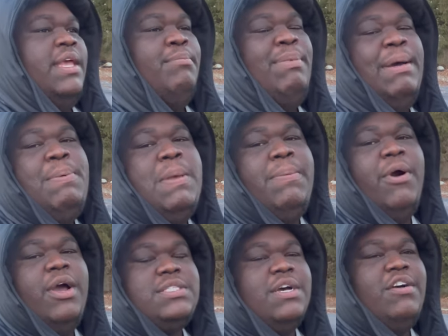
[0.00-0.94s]
but people
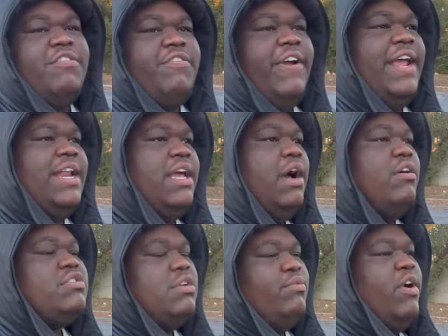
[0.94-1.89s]
are so afraid to go
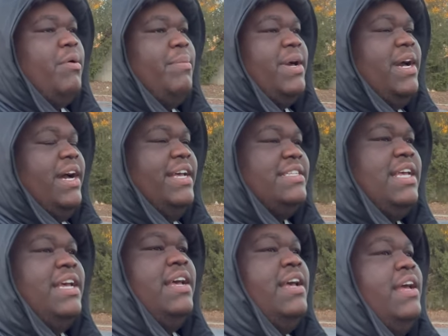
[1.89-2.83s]
somewhere because
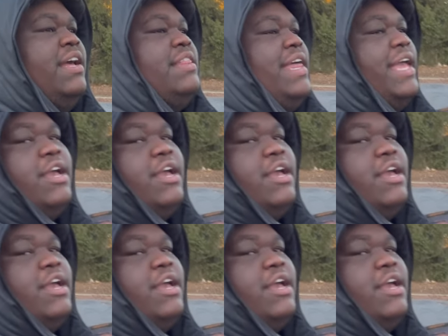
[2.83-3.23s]
their